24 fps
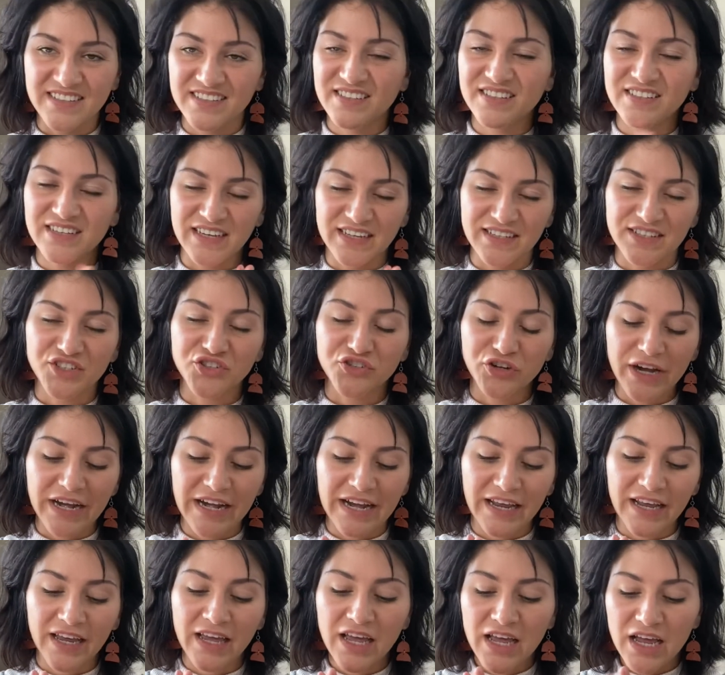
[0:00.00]
It's
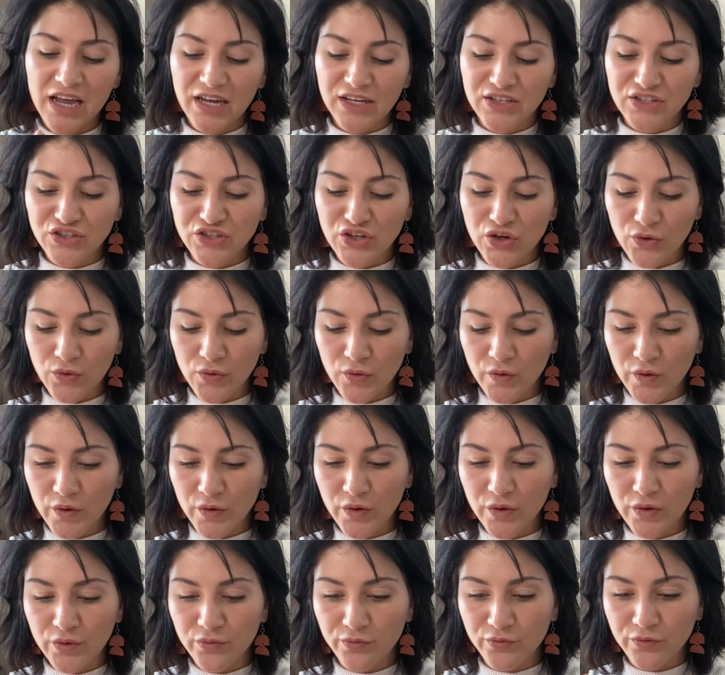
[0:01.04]
draining. So
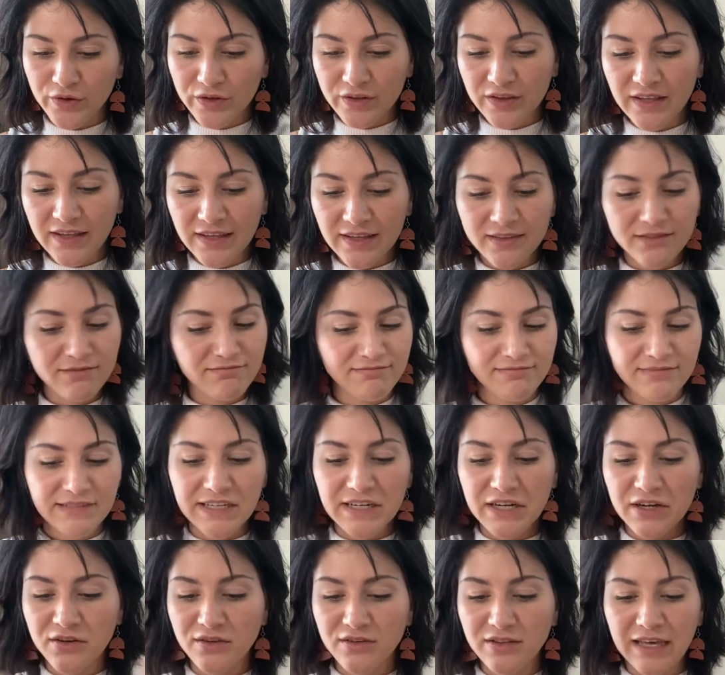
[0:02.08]
really, you
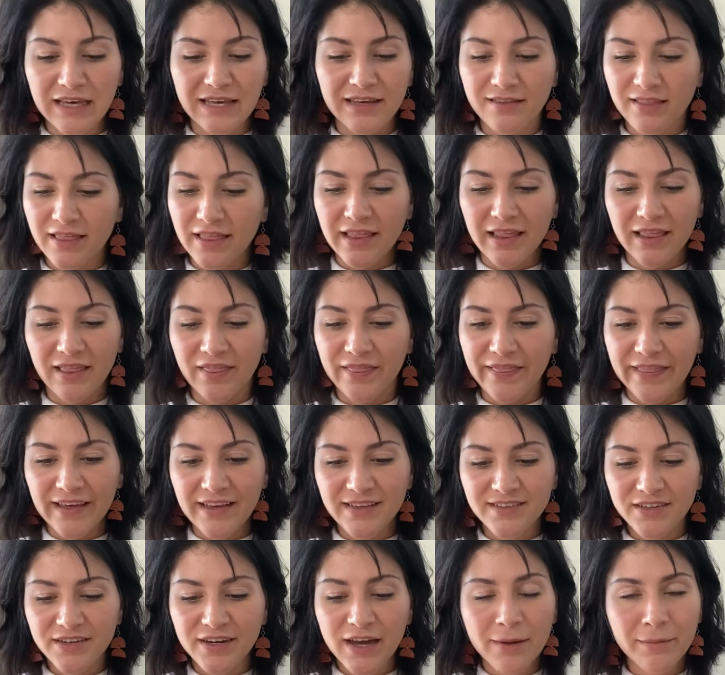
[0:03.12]
know, like things
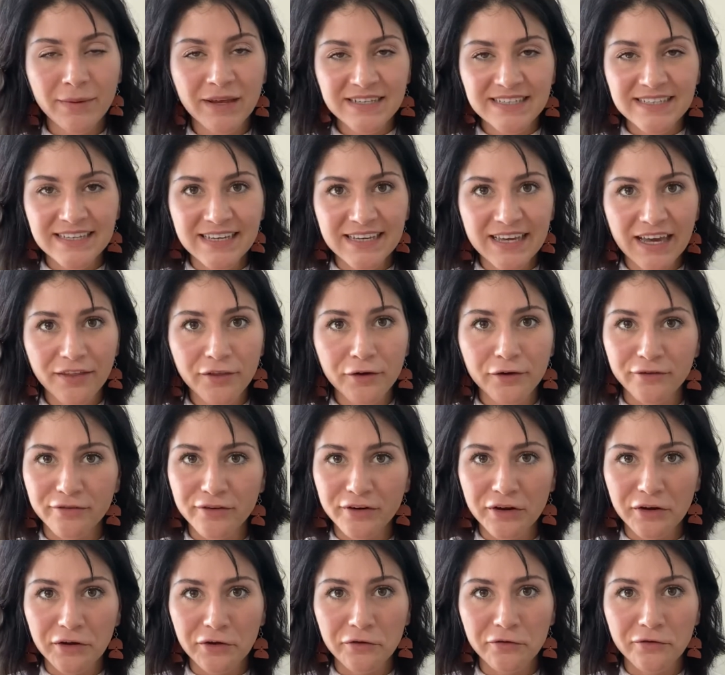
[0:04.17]
are coming together for
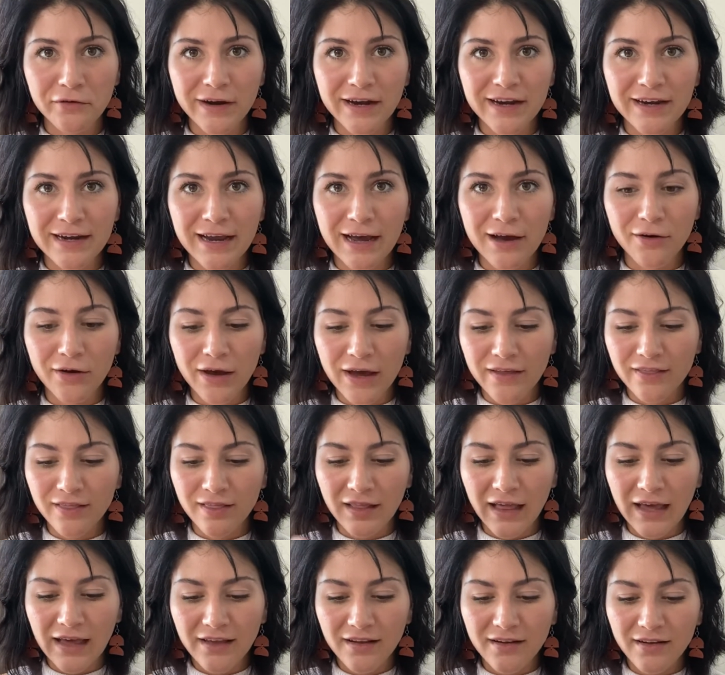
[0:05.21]
you right now, and
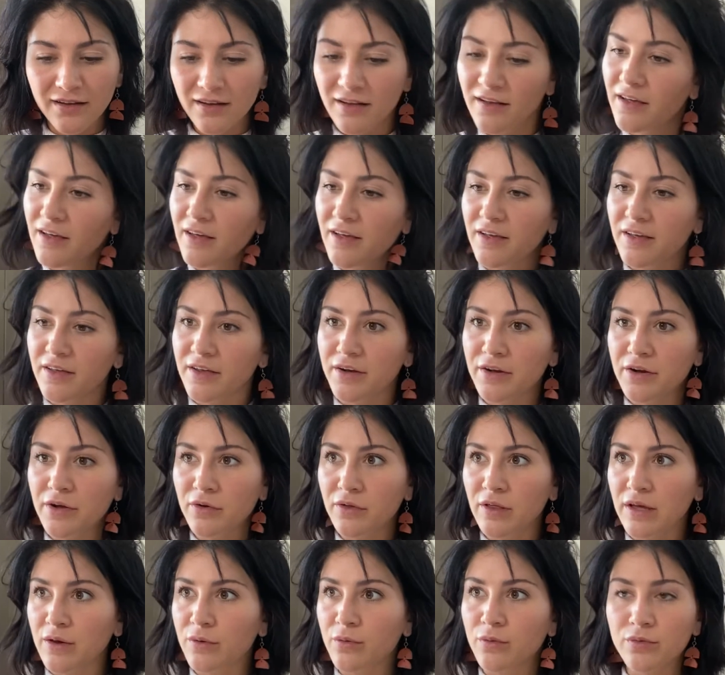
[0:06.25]
let, you know,
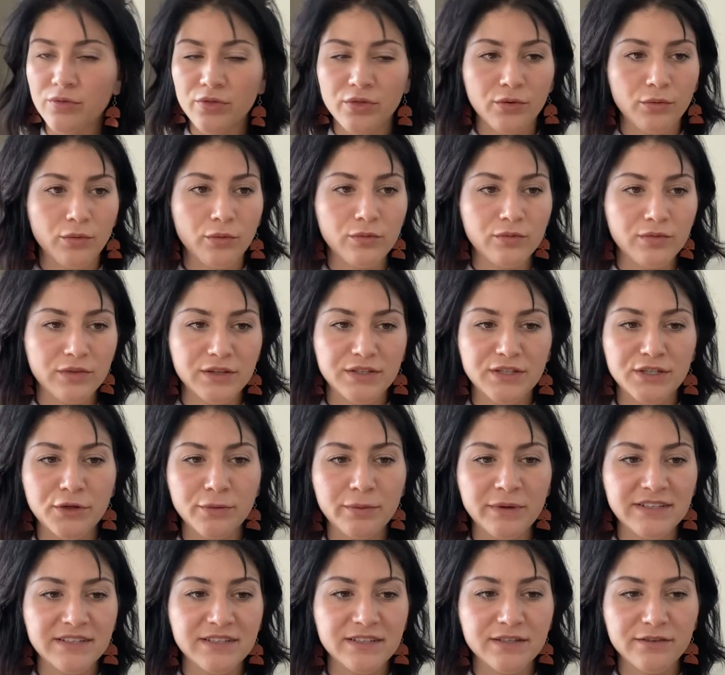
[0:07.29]
like the 2
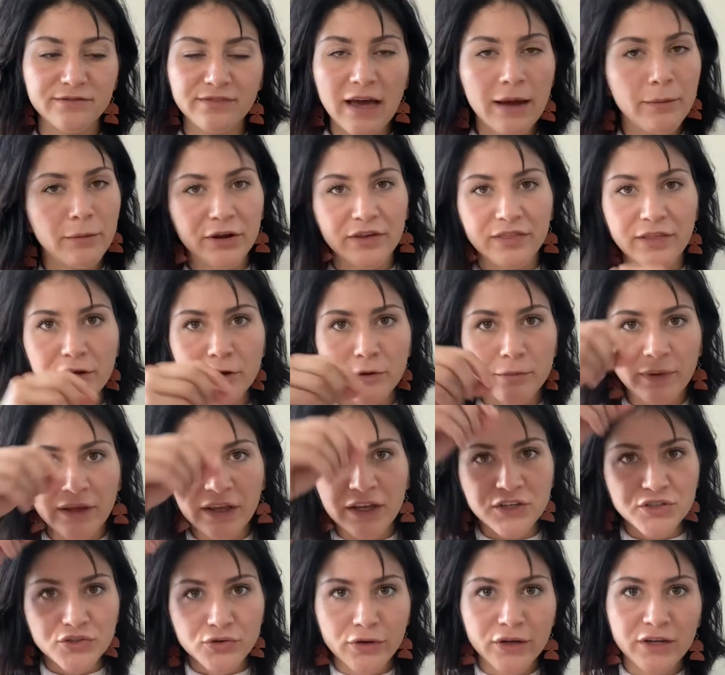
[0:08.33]
pieces of fabric that are
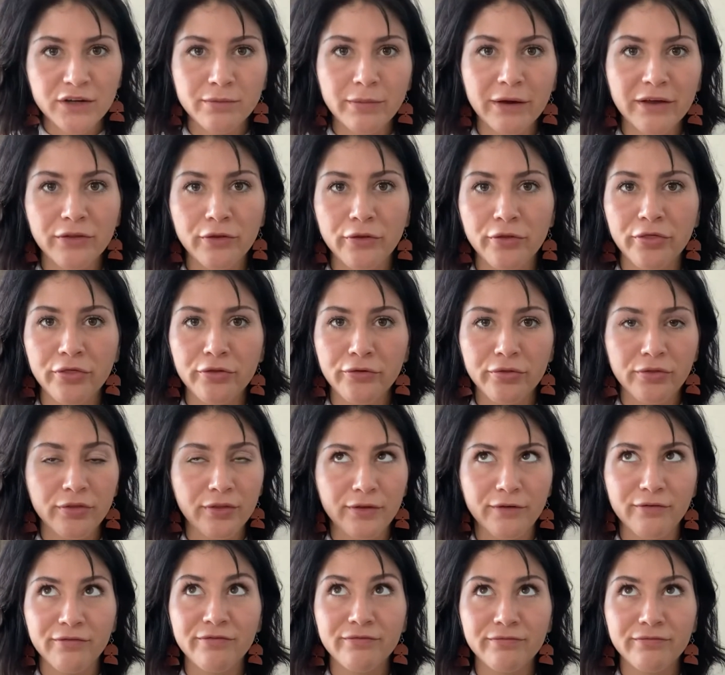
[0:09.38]
being joined by the